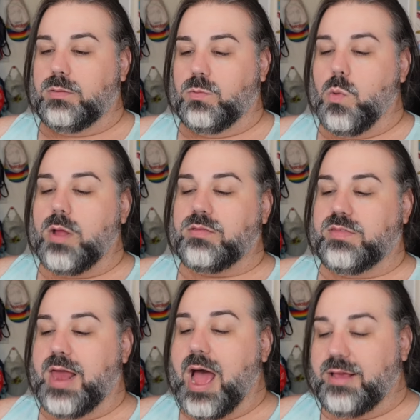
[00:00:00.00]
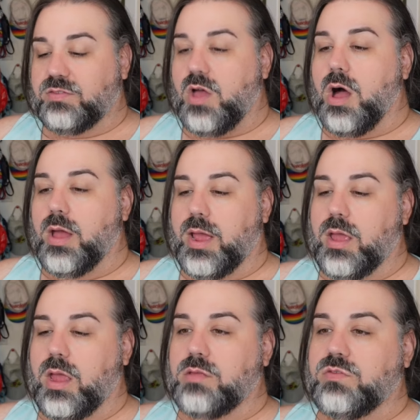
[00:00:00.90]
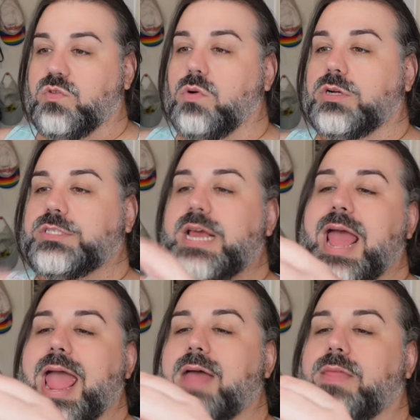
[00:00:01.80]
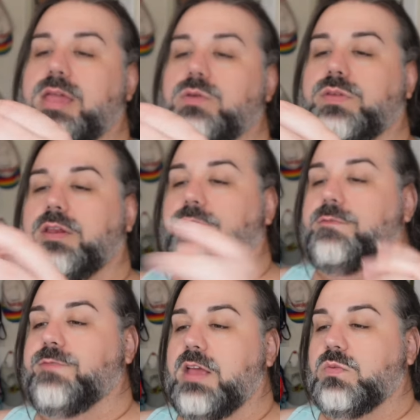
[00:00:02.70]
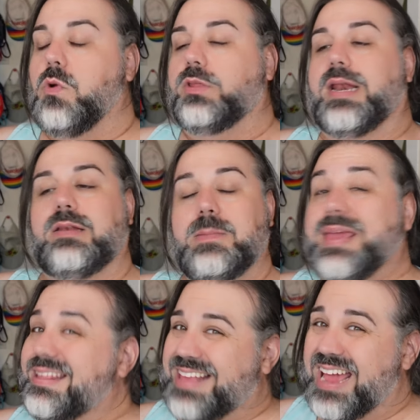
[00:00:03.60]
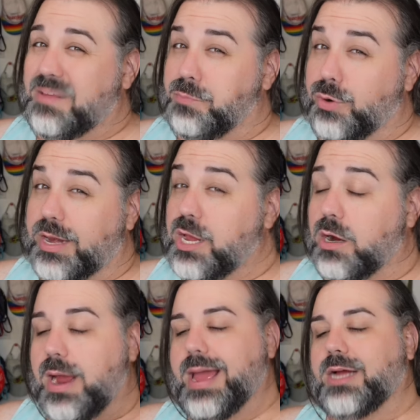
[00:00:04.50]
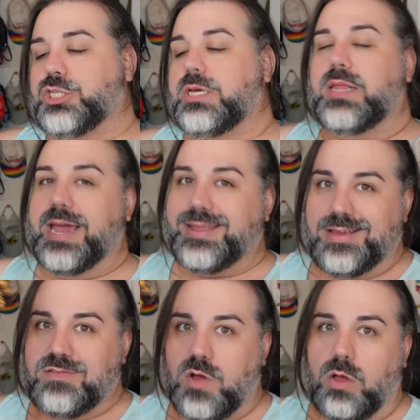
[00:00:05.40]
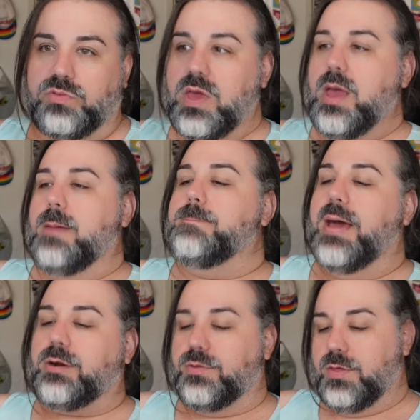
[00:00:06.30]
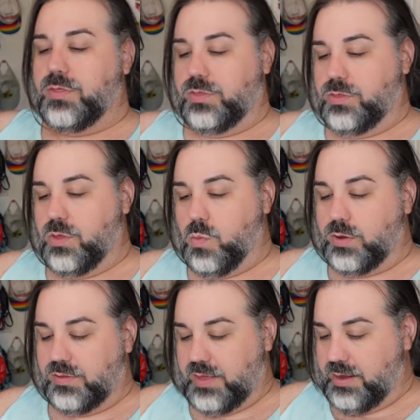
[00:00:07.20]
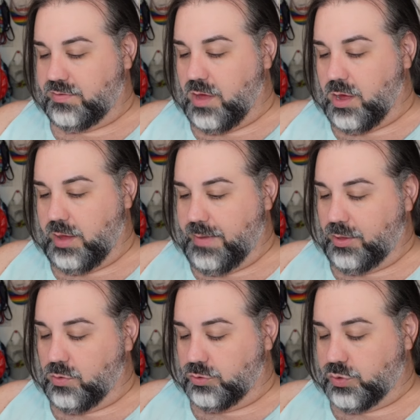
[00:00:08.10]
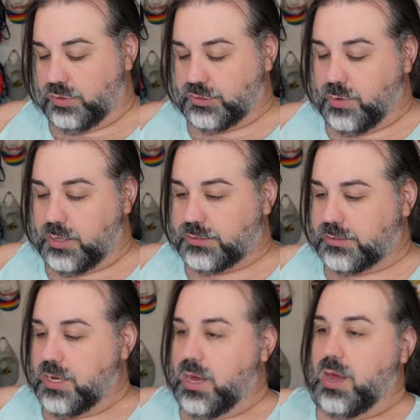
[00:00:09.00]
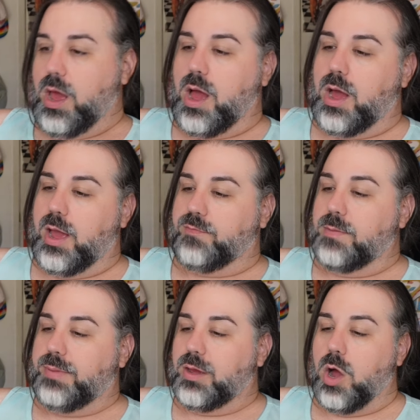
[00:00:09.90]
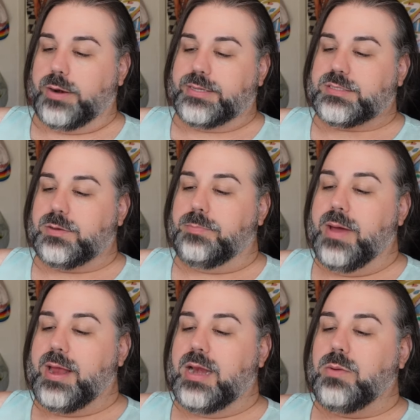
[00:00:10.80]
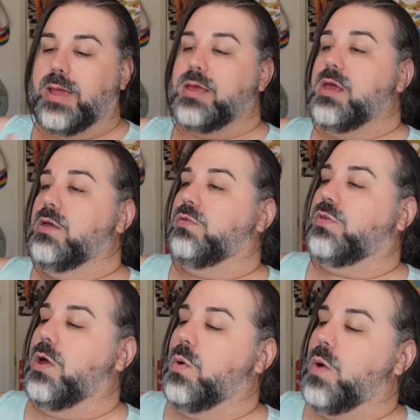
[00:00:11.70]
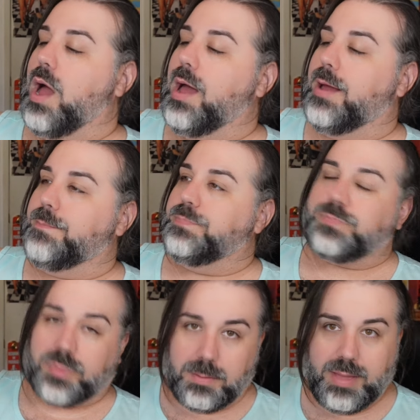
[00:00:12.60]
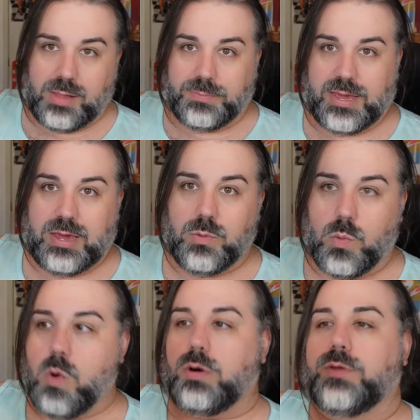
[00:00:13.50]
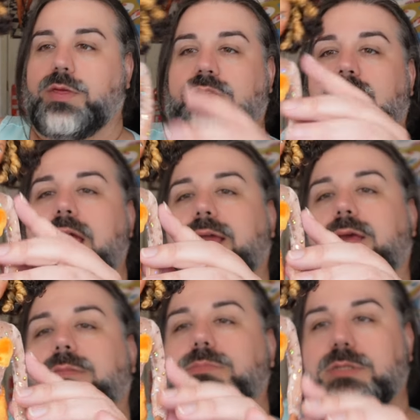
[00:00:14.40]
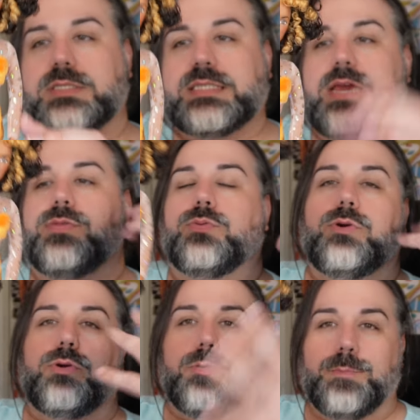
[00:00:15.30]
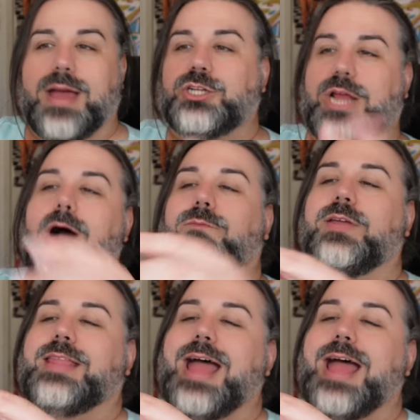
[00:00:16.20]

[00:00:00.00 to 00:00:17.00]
ones that I saw in stores and they used a different face mold and to me it's kind of prettier. I actually like these dolls better than the ones that I saw in my local Toys R Us uh, if I'm being honest. But anyway, so um, Mel B wore this like see-through mesh outfit